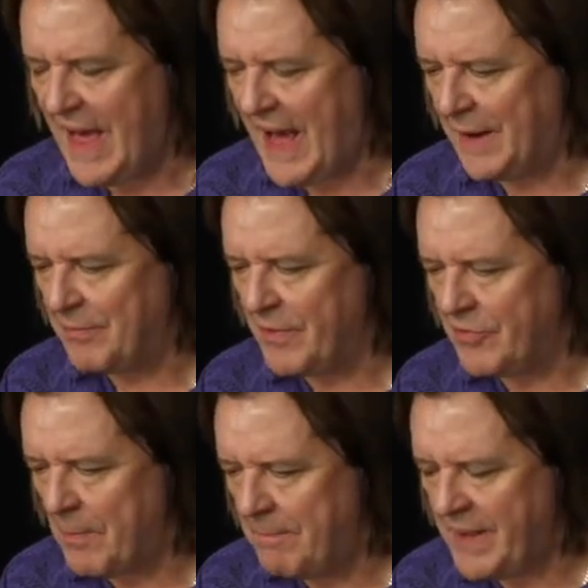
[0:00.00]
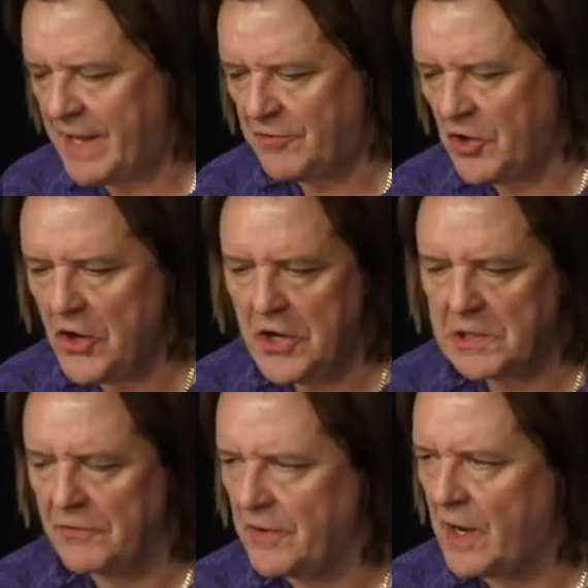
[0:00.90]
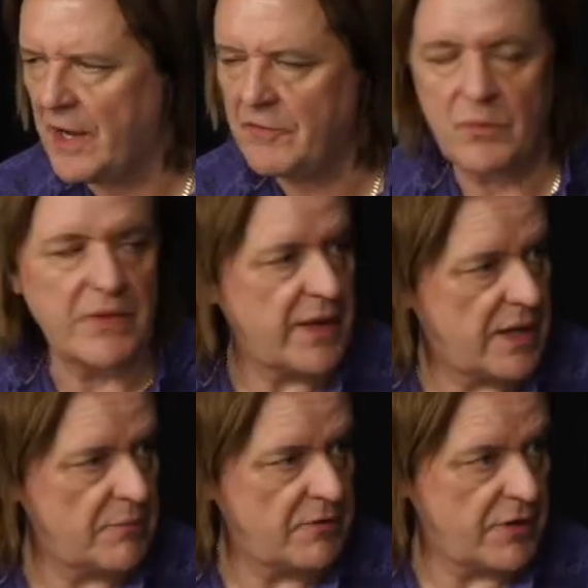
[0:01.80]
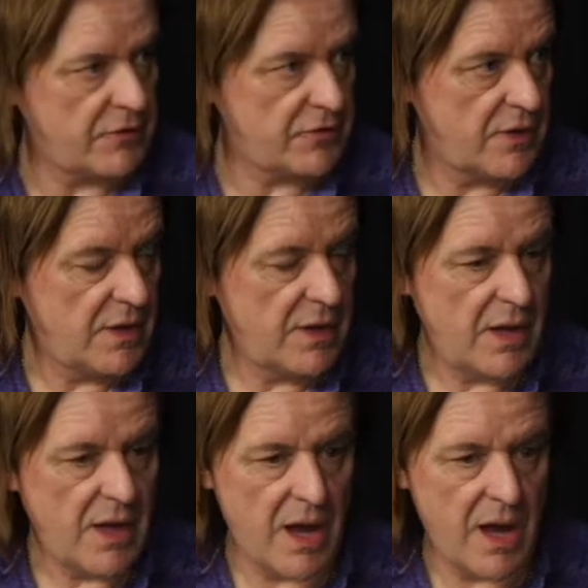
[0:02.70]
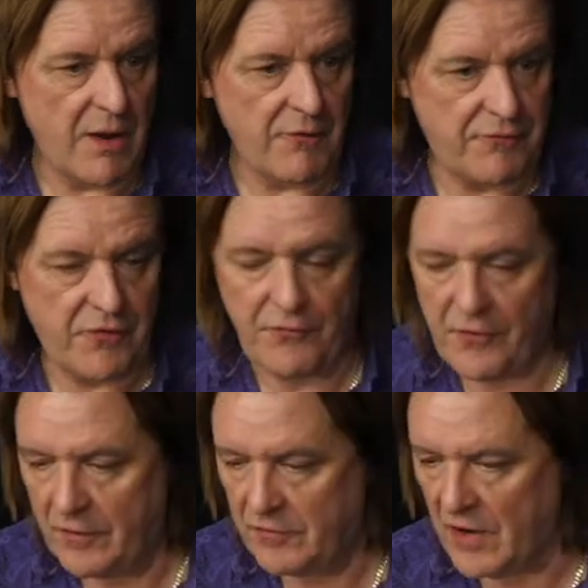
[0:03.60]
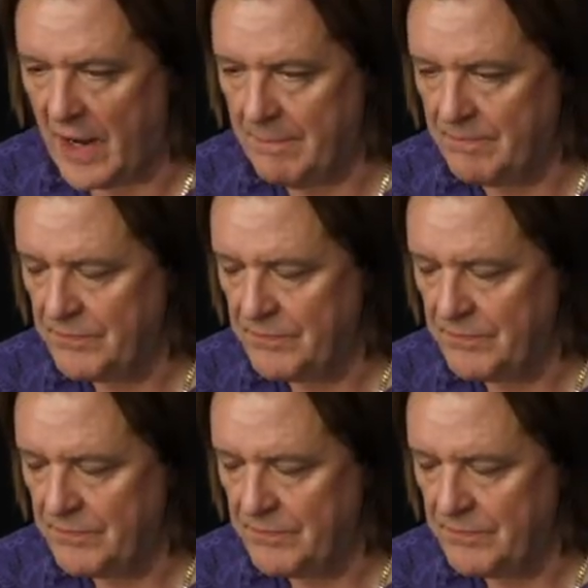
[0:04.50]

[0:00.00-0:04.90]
And the biggest hurdle for guys when they come to this uh, for the first time